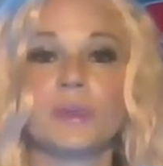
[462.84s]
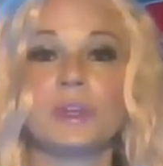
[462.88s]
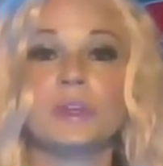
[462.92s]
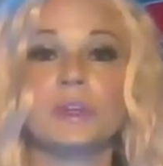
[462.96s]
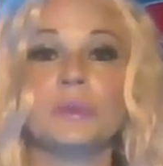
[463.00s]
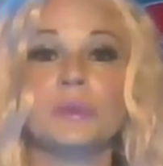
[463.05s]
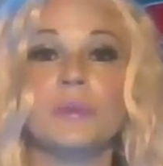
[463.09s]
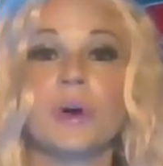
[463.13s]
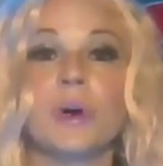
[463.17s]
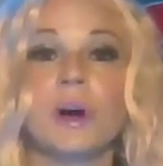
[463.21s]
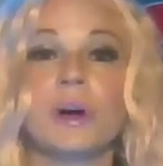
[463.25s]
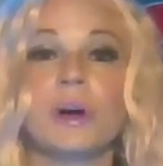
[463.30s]

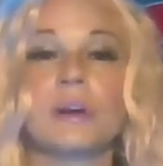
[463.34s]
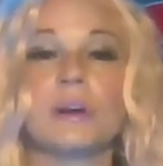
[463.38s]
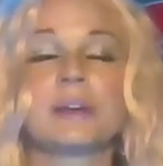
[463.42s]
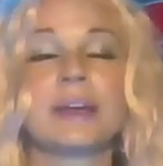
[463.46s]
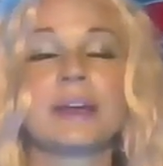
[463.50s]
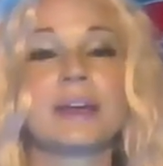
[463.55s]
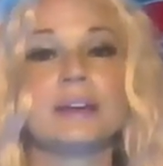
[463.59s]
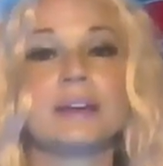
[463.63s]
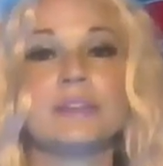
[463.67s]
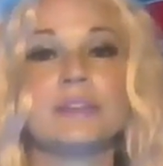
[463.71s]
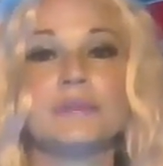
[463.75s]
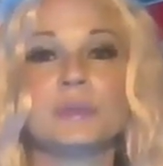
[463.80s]
what you are,
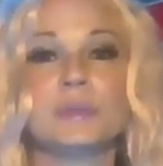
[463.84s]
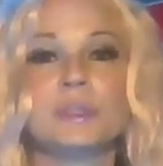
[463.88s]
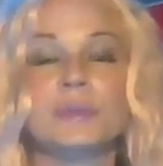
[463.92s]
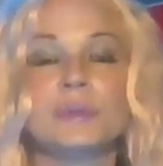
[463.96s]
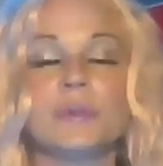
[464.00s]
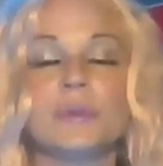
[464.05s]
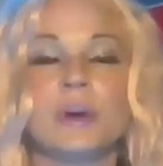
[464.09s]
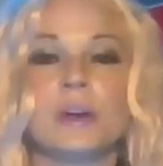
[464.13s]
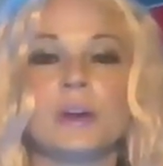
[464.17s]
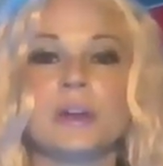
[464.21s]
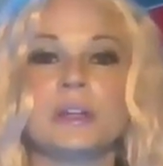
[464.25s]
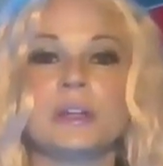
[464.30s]
kind of
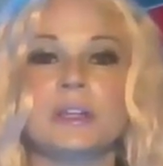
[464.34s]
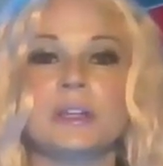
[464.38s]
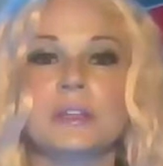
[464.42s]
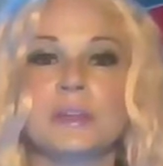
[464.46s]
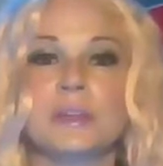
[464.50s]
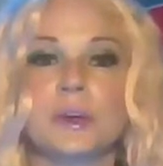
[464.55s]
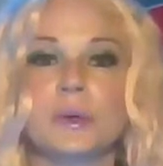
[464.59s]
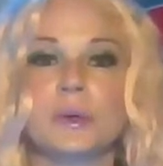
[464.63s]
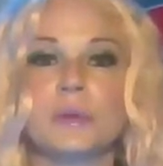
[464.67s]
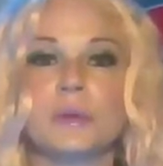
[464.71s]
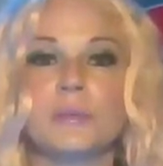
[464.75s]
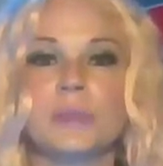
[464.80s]
what you
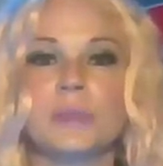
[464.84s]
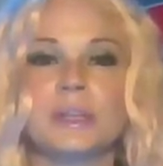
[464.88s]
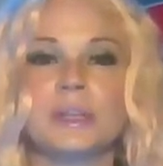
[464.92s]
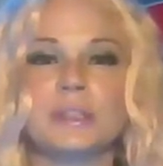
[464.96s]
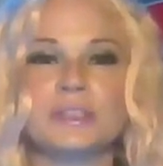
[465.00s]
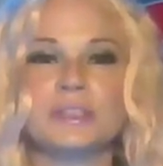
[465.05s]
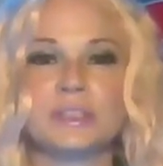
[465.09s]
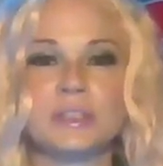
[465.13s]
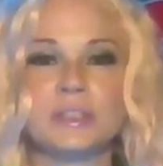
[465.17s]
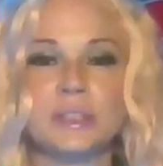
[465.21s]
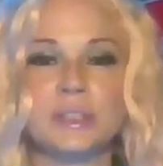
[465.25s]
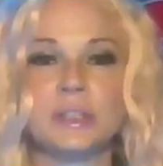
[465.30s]
already know,
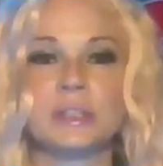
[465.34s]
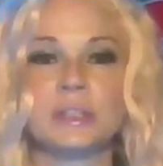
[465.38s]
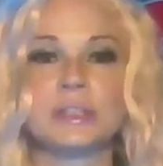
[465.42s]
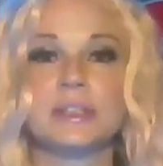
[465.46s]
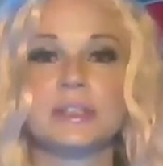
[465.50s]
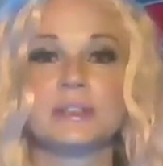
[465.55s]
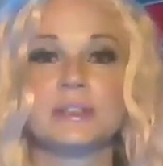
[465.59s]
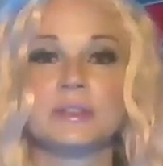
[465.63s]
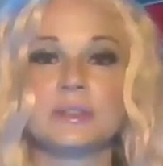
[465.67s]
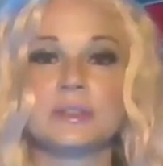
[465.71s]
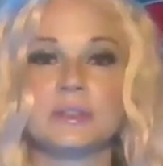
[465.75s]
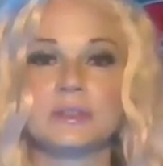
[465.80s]
but it just
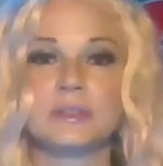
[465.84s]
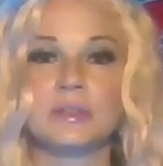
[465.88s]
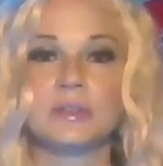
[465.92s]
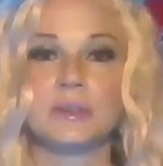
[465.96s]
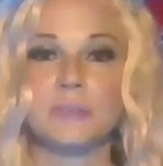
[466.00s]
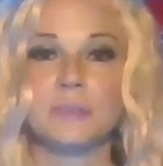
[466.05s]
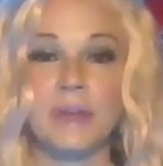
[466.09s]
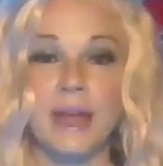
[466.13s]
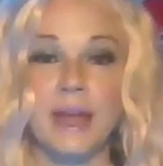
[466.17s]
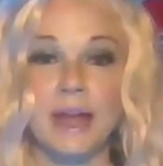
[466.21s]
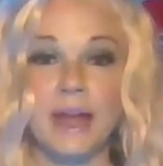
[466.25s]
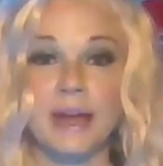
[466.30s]
clears
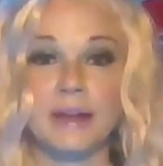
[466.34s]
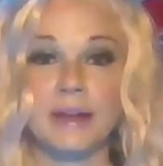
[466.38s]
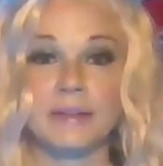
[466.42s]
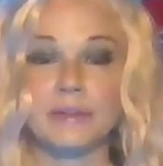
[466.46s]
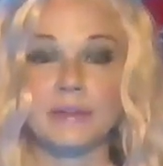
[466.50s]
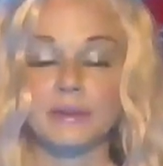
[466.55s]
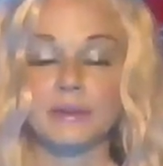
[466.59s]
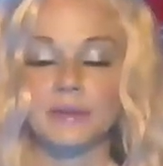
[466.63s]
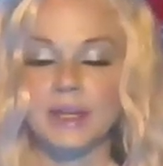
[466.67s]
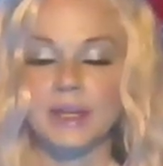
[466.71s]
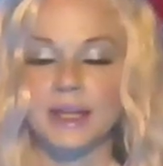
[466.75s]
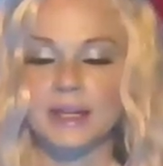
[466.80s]
the
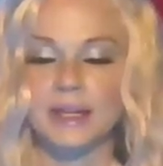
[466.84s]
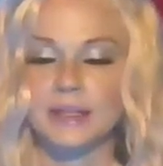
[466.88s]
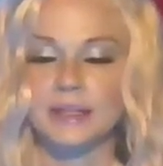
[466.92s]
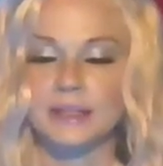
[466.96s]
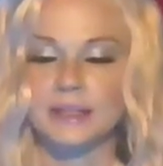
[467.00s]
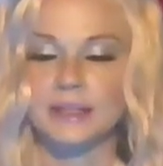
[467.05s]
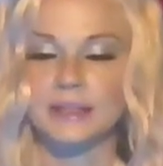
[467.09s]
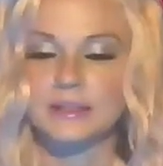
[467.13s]
path, okay?